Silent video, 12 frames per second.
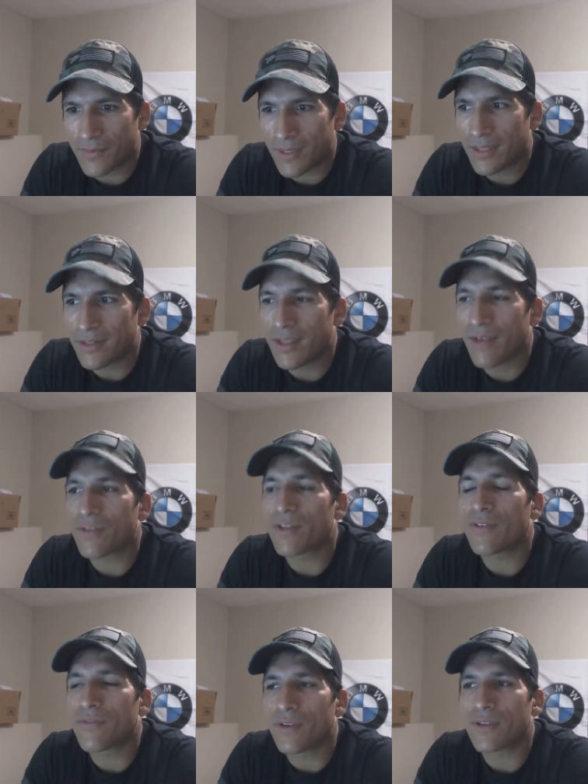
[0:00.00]
it
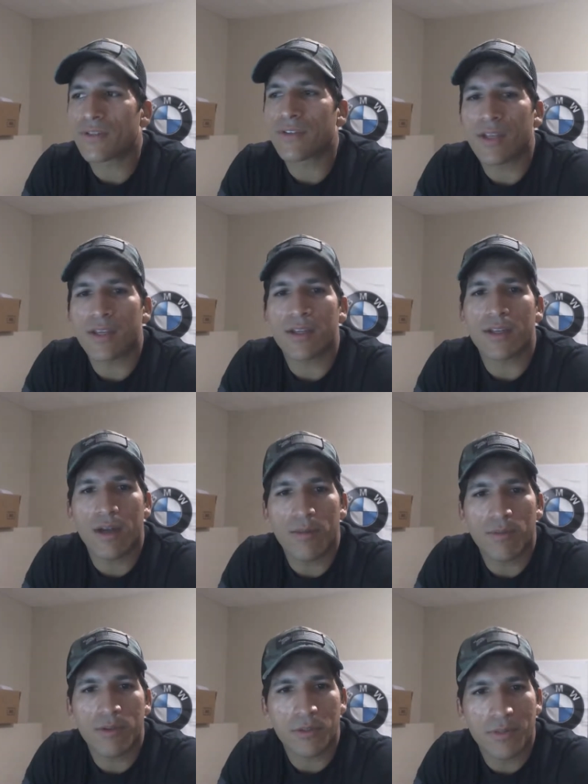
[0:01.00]
definitely feels like an
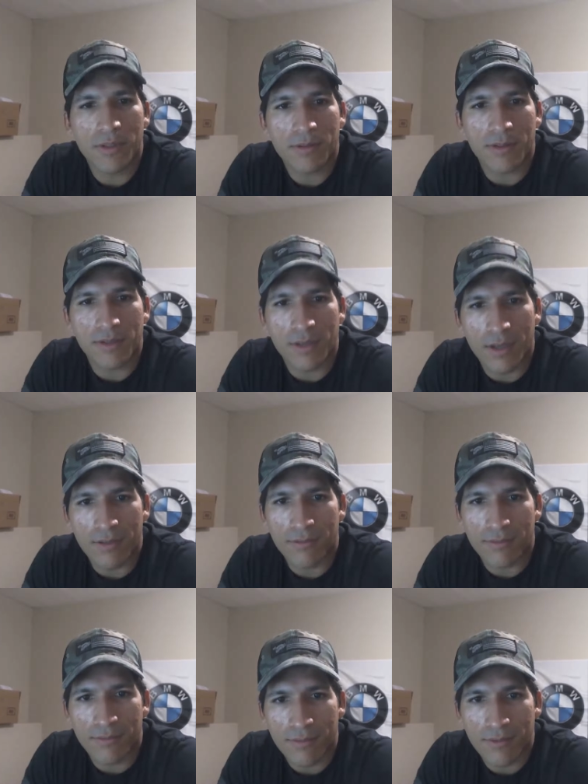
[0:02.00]
accomplishment because I
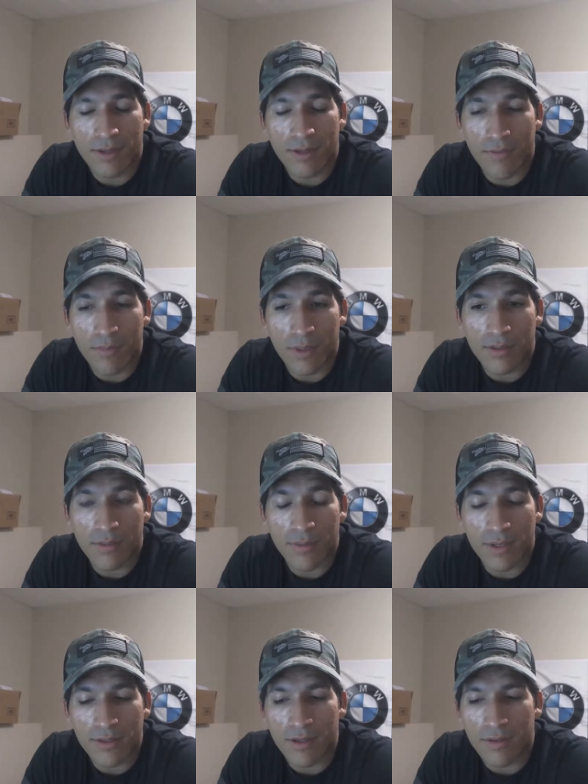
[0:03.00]
built it
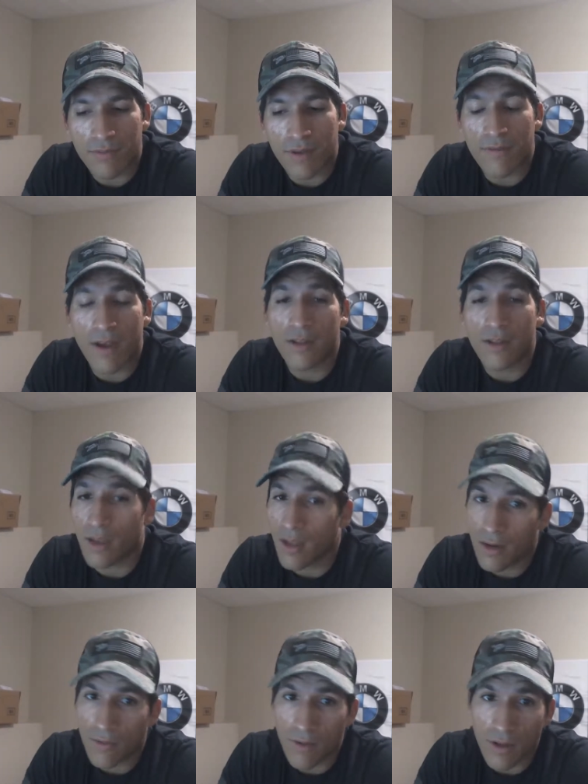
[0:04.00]
myself. I've had a
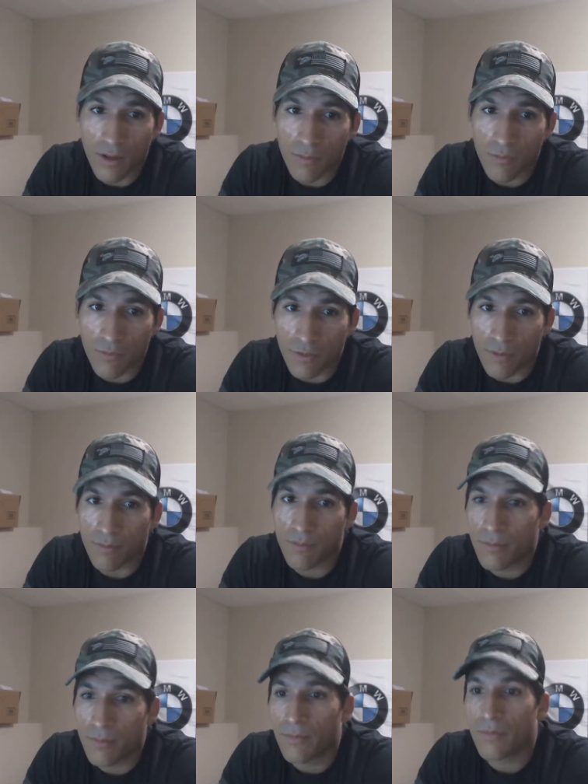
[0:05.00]
lot of help from
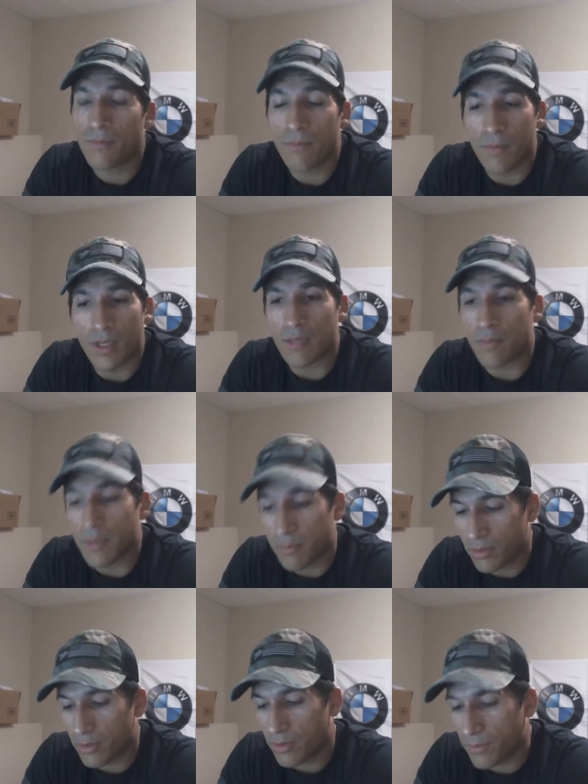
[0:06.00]
many
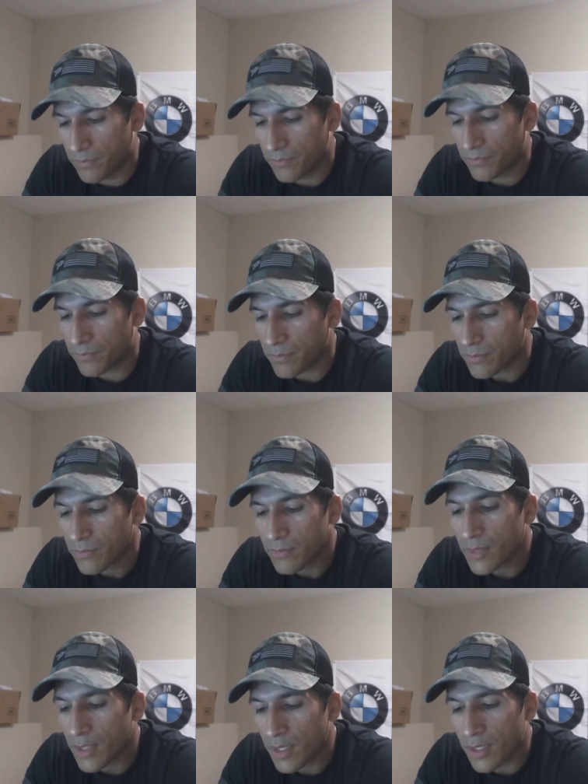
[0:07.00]
people,
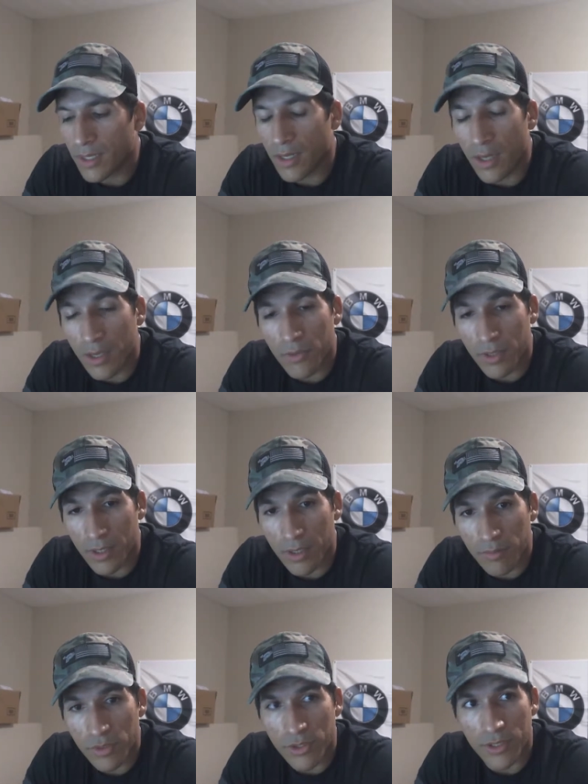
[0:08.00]
and I really
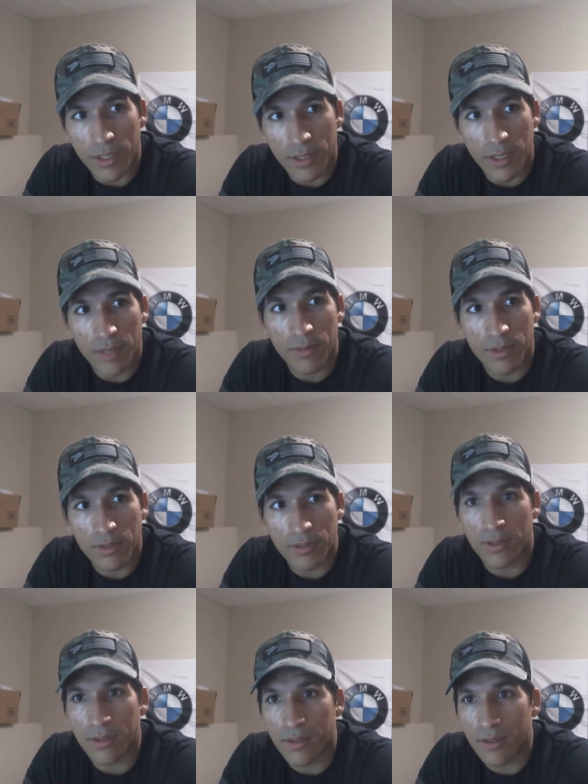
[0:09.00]
appreciate that, but
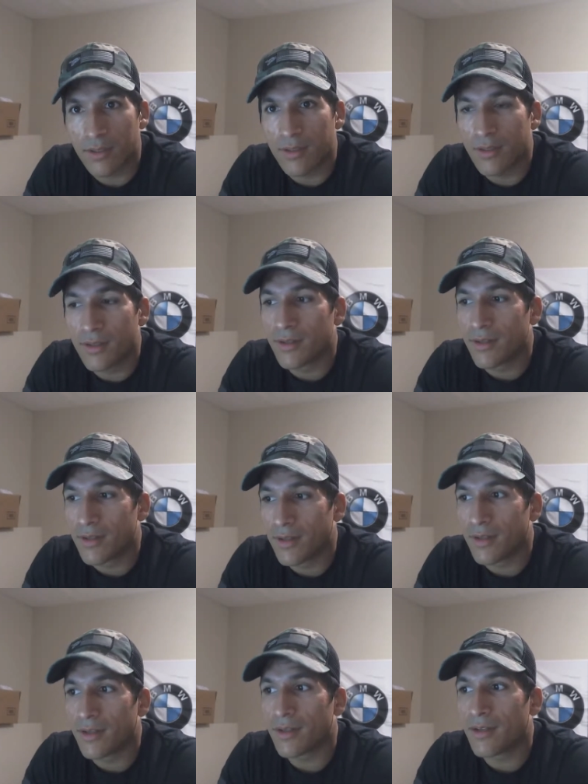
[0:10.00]

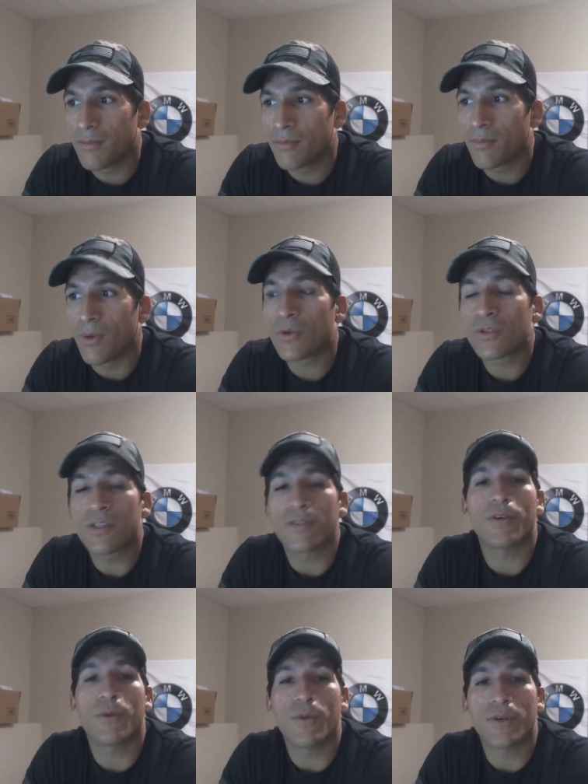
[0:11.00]
most of
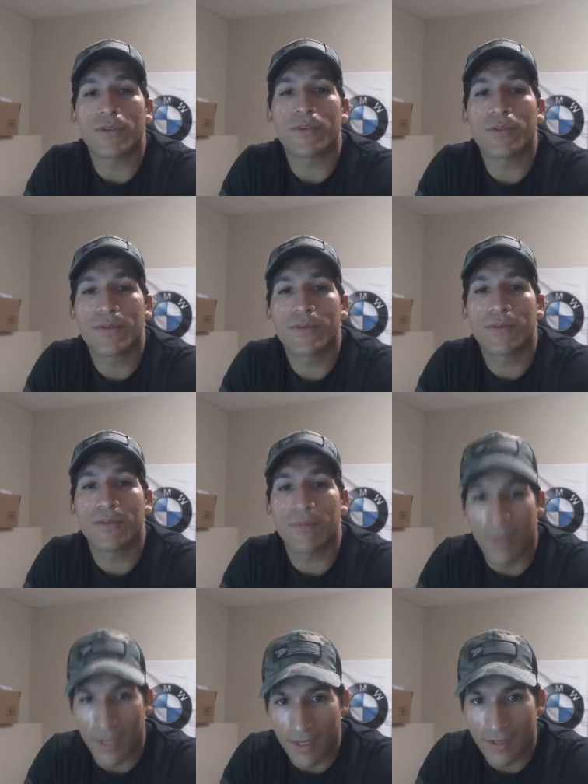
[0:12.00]
it was
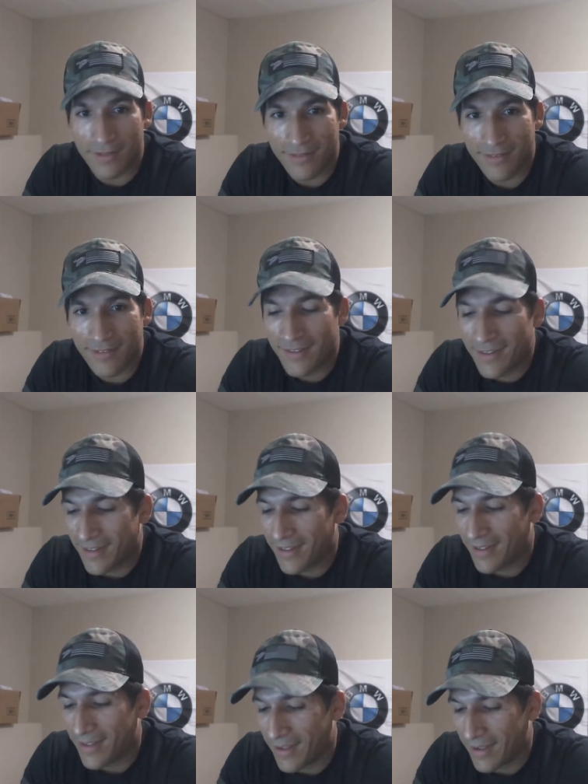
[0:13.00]
me.
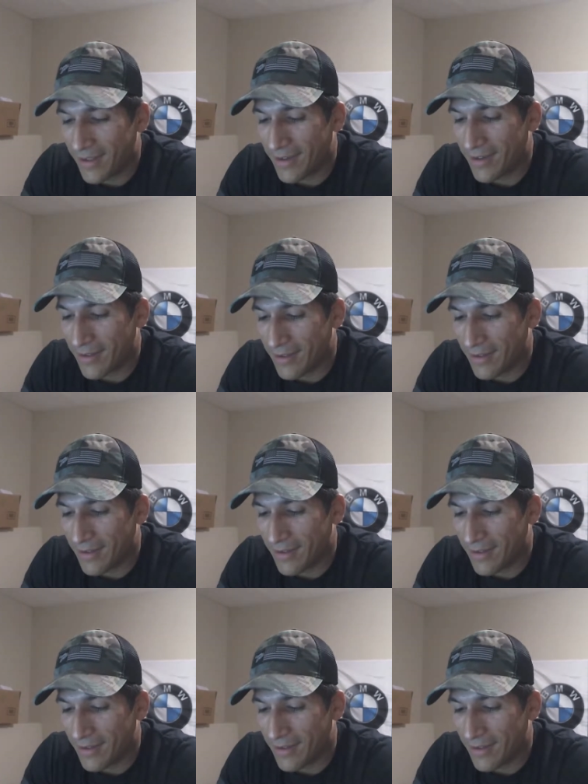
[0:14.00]
And